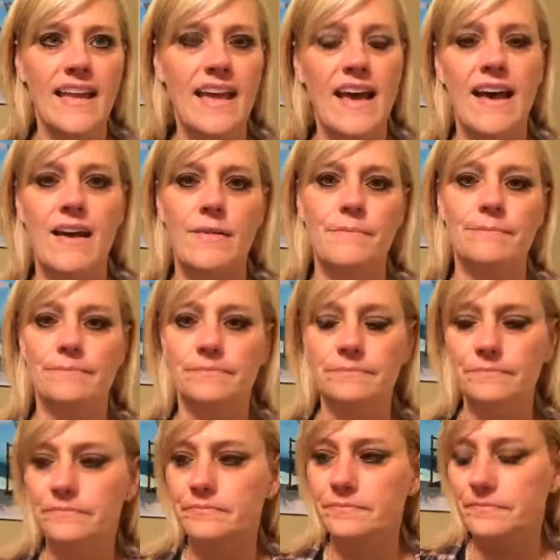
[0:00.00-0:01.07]

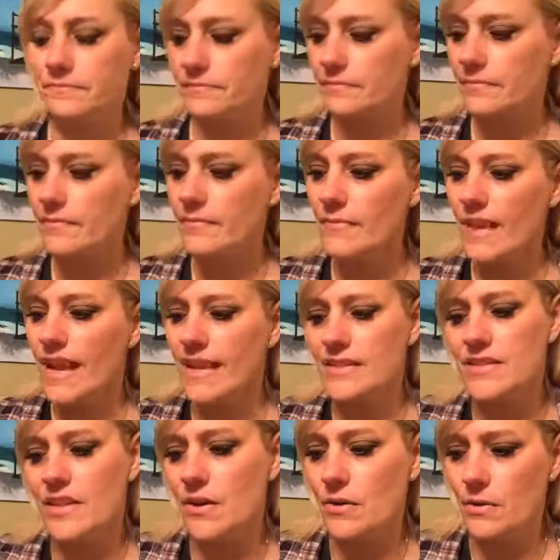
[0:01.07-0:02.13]
And
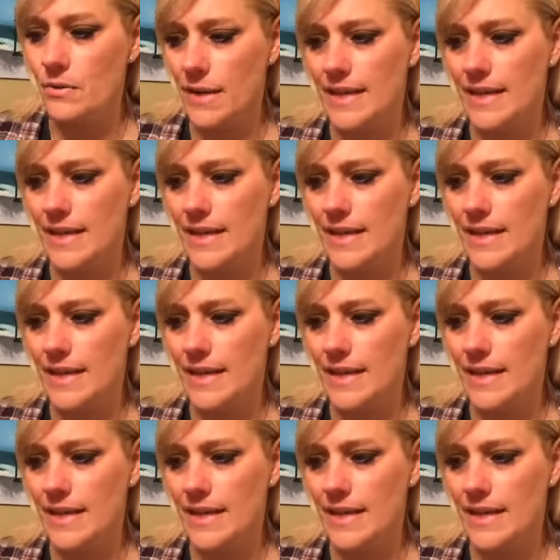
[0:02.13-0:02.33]
so